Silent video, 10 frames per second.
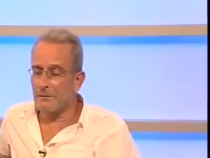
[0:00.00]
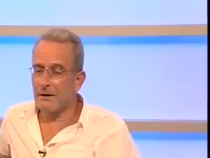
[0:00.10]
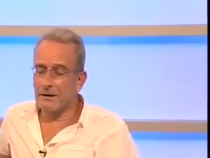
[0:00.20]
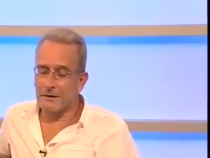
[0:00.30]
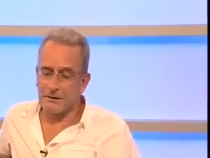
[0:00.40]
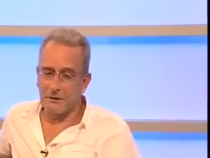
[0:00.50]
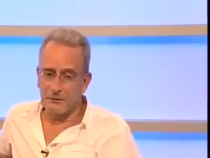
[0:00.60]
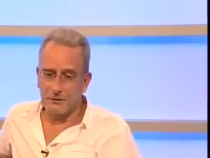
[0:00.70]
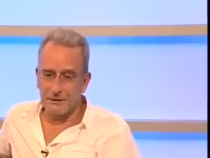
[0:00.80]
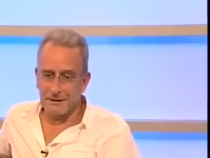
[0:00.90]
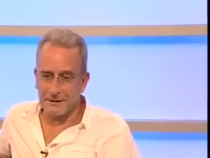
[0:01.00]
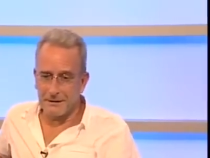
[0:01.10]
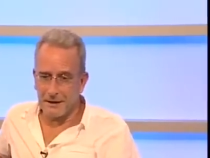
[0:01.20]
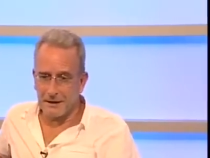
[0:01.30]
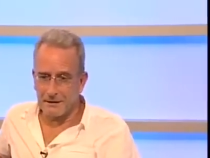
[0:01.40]
I mean, I can confidently
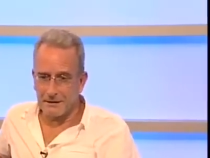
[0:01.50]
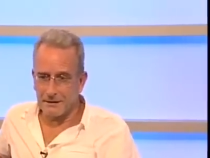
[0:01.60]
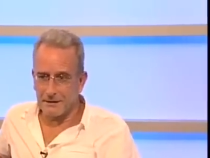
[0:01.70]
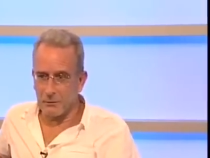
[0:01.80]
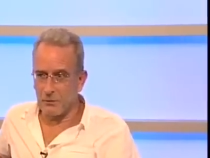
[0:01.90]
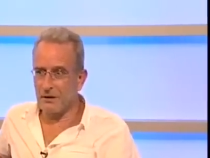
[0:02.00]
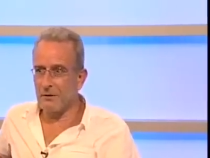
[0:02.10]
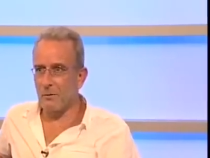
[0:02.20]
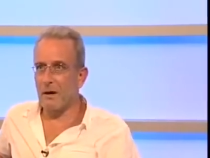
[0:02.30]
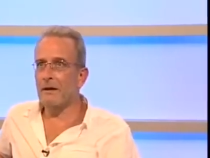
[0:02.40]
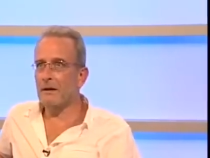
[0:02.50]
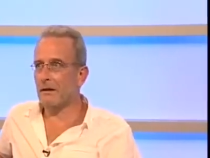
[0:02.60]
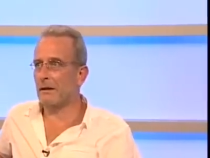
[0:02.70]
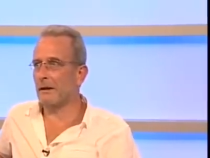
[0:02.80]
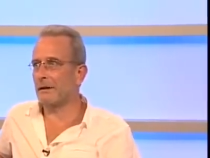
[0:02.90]
say that the, the,
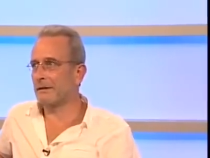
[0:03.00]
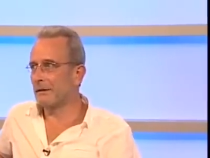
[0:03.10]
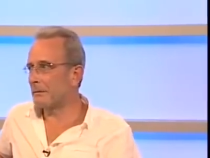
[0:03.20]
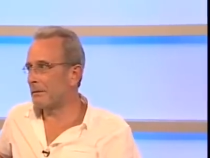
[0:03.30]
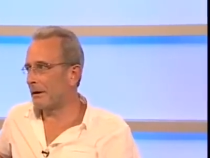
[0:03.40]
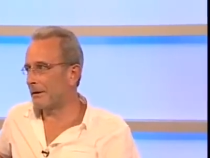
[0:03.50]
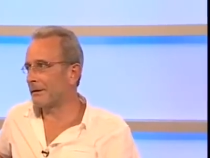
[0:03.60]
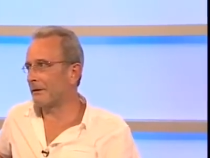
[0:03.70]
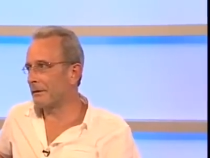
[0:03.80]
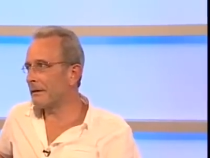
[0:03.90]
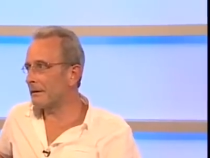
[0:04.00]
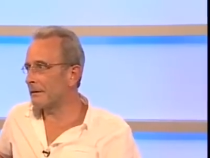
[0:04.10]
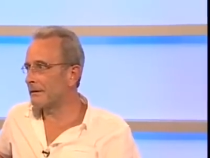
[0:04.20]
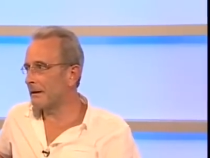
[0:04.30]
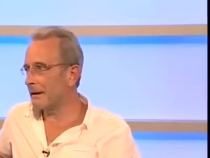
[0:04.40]
awakening is not part of it.
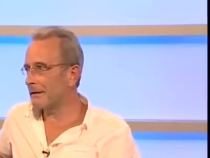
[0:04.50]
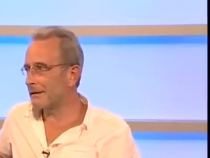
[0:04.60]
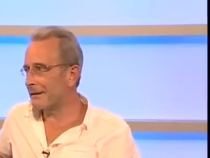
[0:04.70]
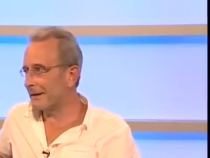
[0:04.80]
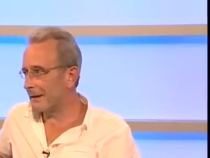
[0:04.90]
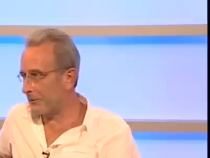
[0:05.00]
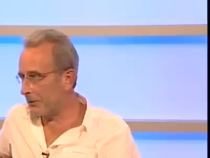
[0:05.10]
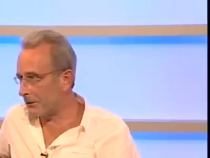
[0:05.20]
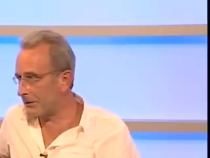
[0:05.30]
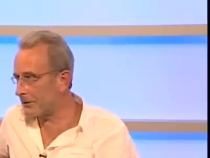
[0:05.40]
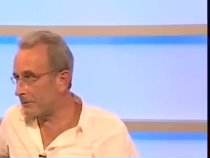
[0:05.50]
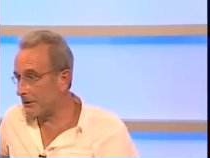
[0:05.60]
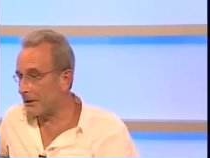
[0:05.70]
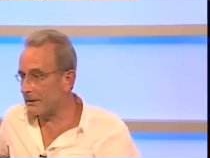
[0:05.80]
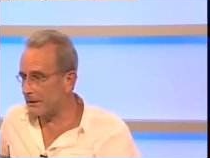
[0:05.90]
It's the last thing they want,
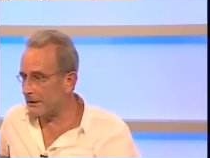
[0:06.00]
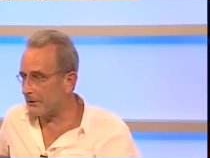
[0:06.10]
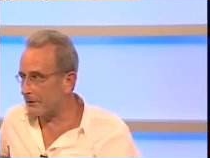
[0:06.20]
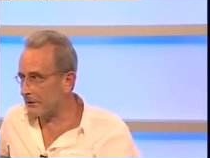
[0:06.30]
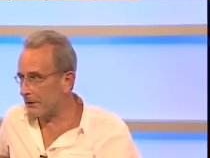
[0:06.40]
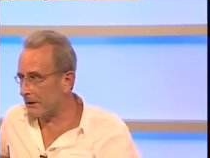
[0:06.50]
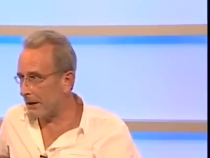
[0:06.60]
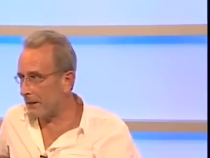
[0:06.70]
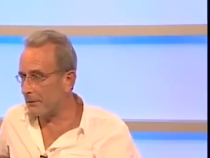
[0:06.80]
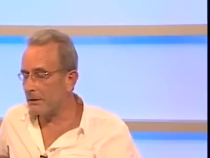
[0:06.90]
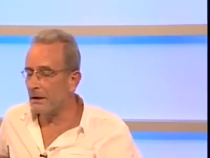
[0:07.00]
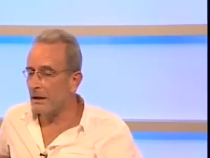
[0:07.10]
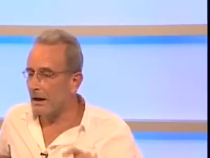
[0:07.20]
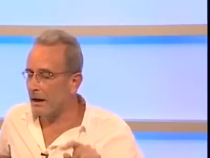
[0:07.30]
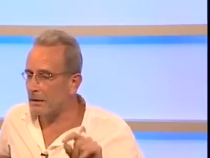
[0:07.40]
but they did know it was going to happen.
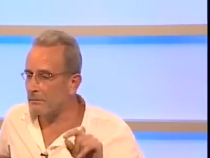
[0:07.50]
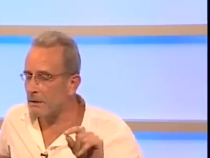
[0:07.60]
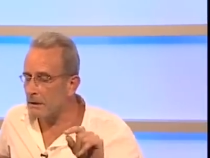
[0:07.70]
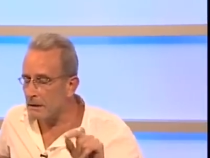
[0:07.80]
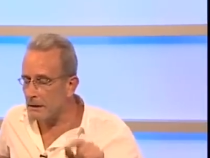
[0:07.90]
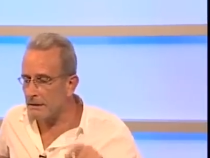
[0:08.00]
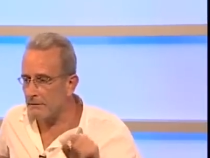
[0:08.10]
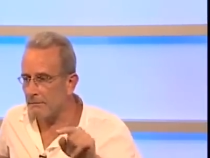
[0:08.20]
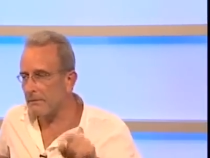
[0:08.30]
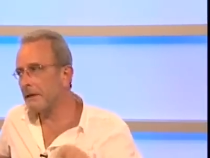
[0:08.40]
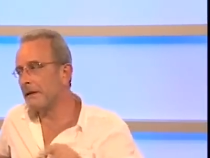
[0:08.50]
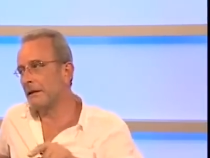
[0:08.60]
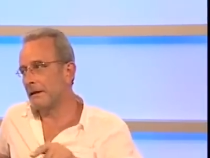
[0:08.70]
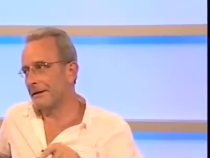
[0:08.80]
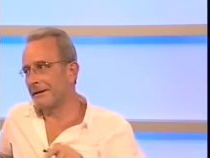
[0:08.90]
And believe
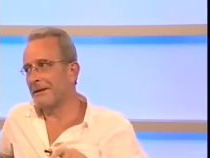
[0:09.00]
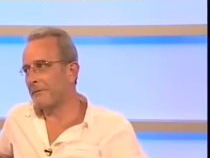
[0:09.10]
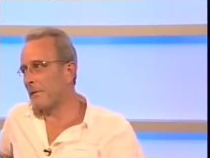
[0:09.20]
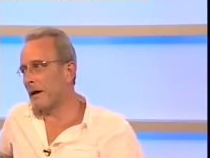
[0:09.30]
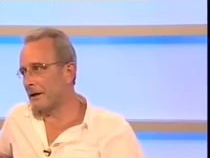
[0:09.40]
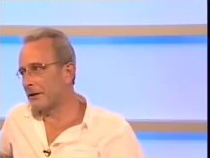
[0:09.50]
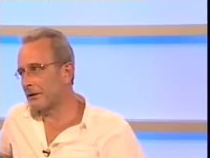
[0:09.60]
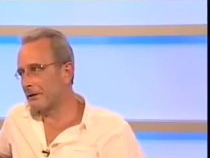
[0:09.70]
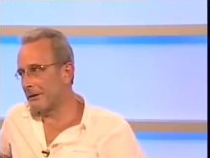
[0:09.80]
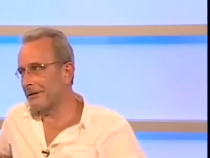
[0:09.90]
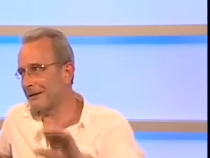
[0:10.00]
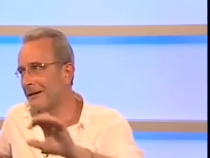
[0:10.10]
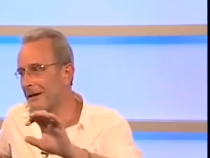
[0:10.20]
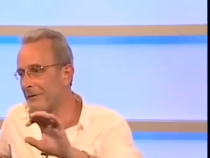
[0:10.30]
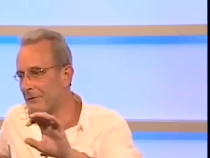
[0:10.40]
me, they've managed, uh,
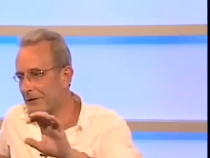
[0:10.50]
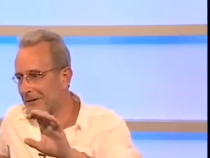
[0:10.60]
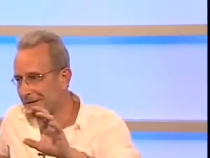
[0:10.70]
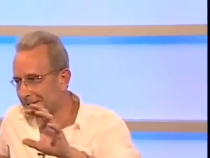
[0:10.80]
they have